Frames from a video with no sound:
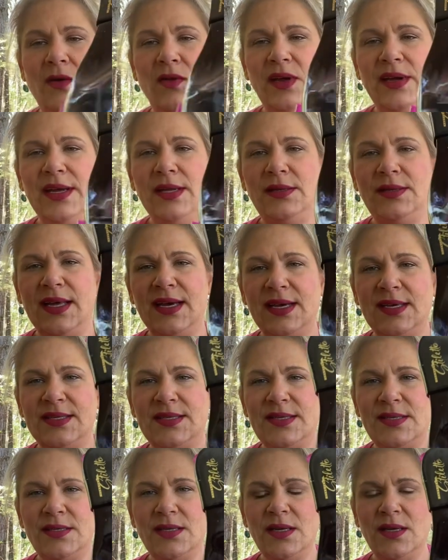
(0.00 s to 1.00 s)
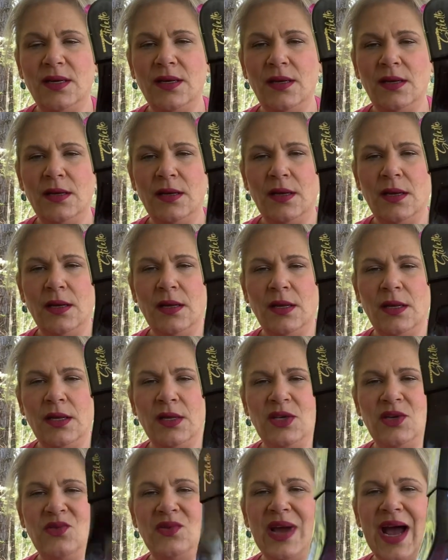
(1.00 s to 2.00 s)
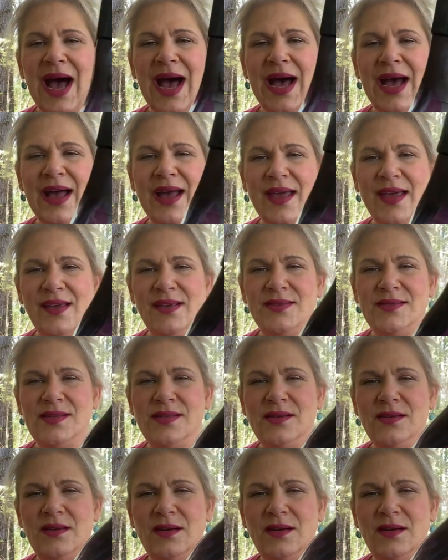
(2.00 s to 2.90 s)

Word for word: Look at this. You guys,